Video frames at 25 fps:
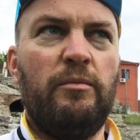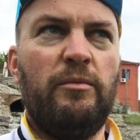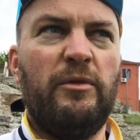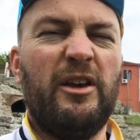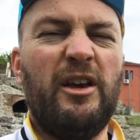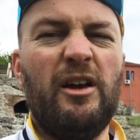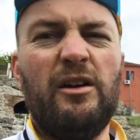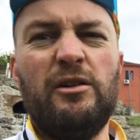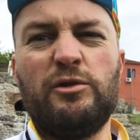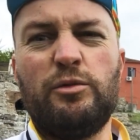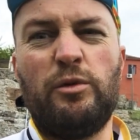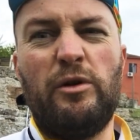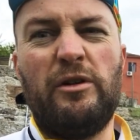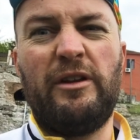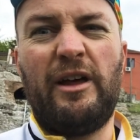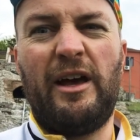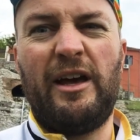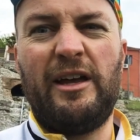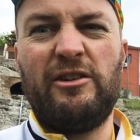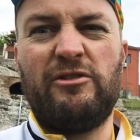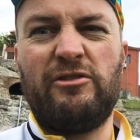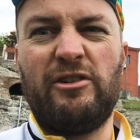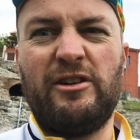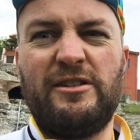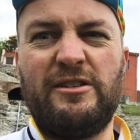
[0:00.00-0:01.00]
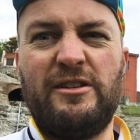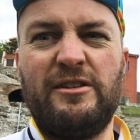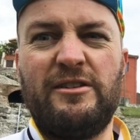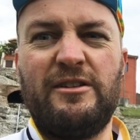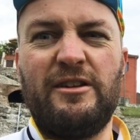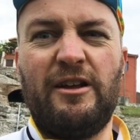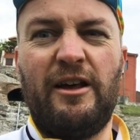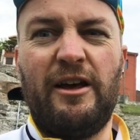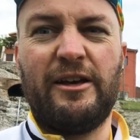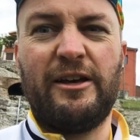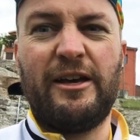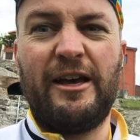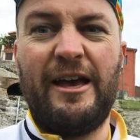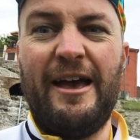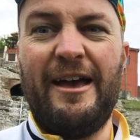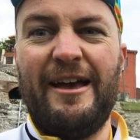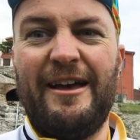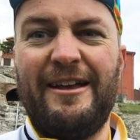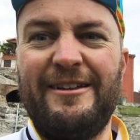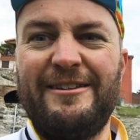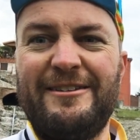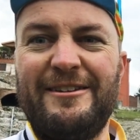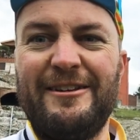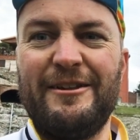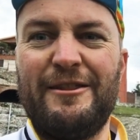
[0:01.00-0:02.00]
The girls weren't that interested
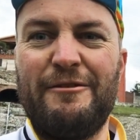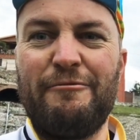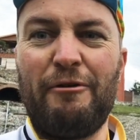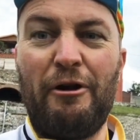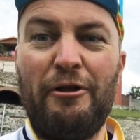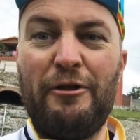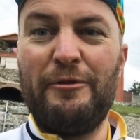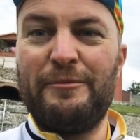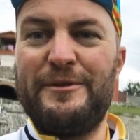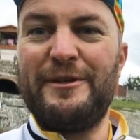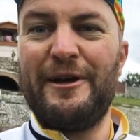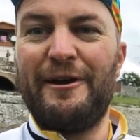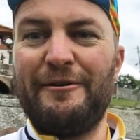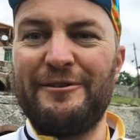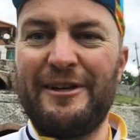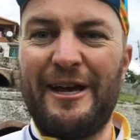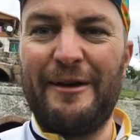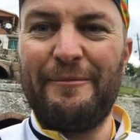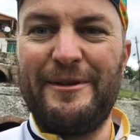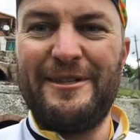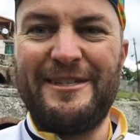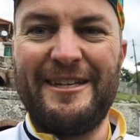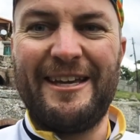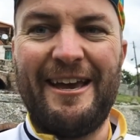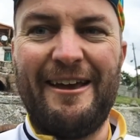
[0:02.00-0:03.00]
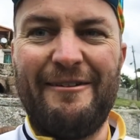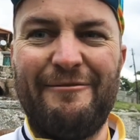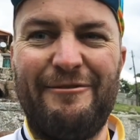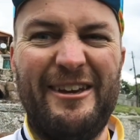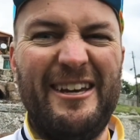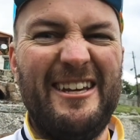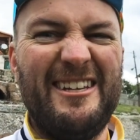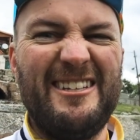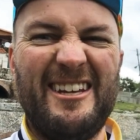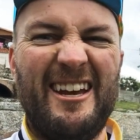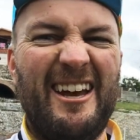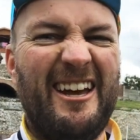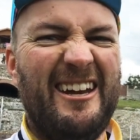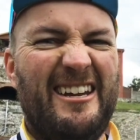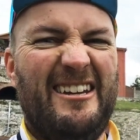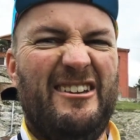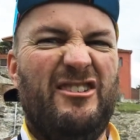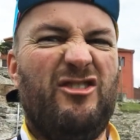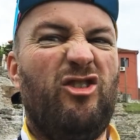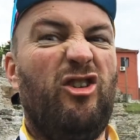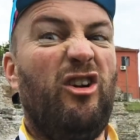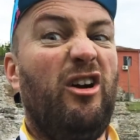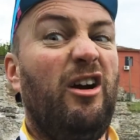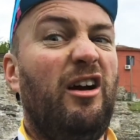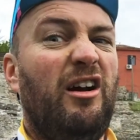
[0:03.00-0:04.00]
to throw themselves at me to get a visa. I didn't
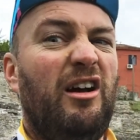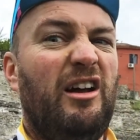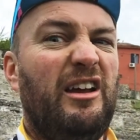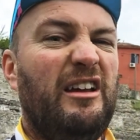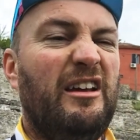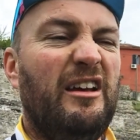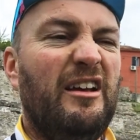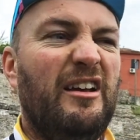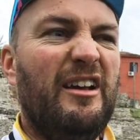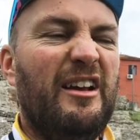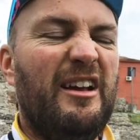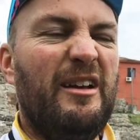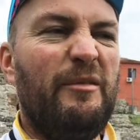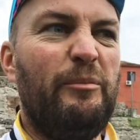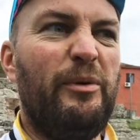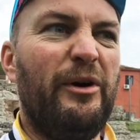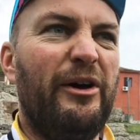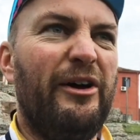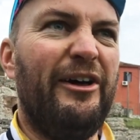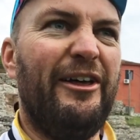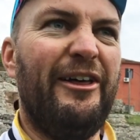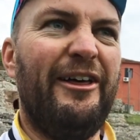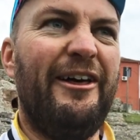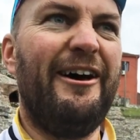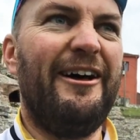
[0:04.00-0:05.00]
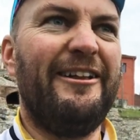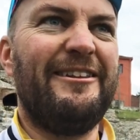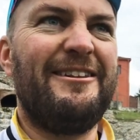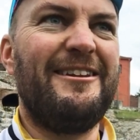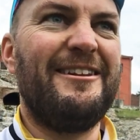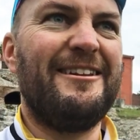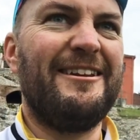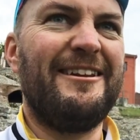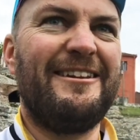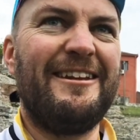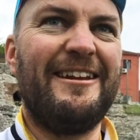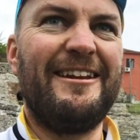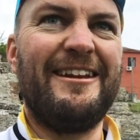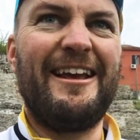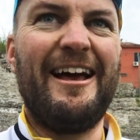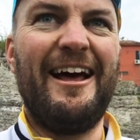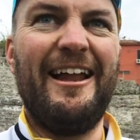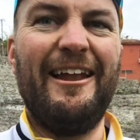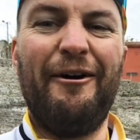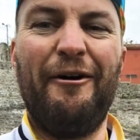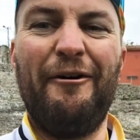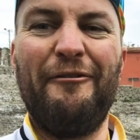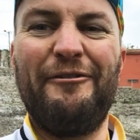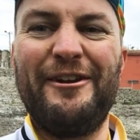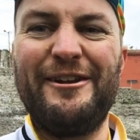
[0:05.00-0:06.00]
try, but I didn't get
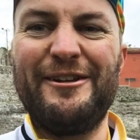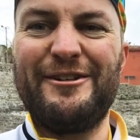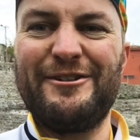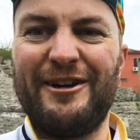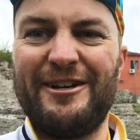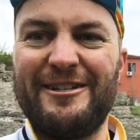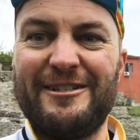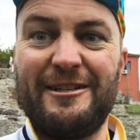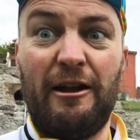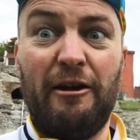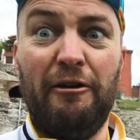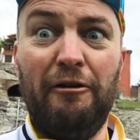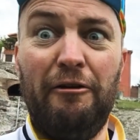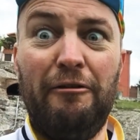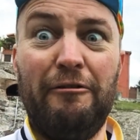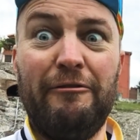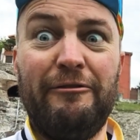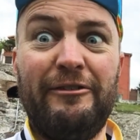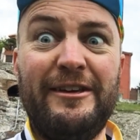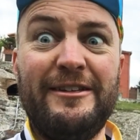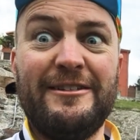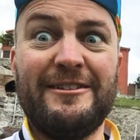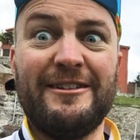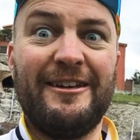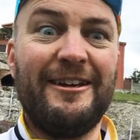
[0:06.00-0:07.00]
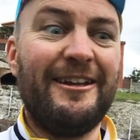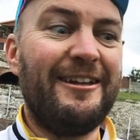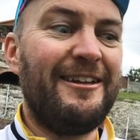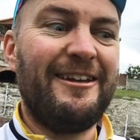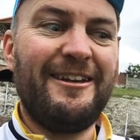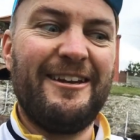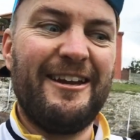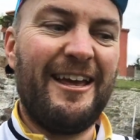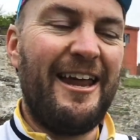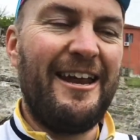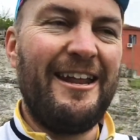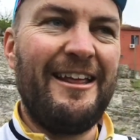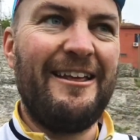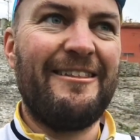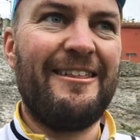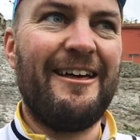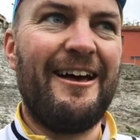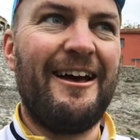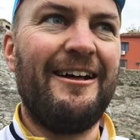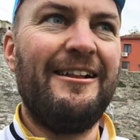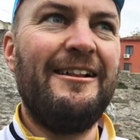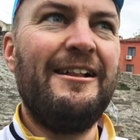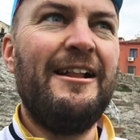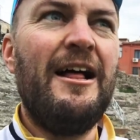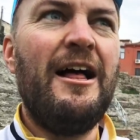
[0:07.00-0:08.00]
a lot of interest. Like, oh, a visa! I didn't get any of
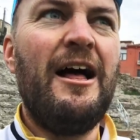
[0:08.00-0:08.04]
that.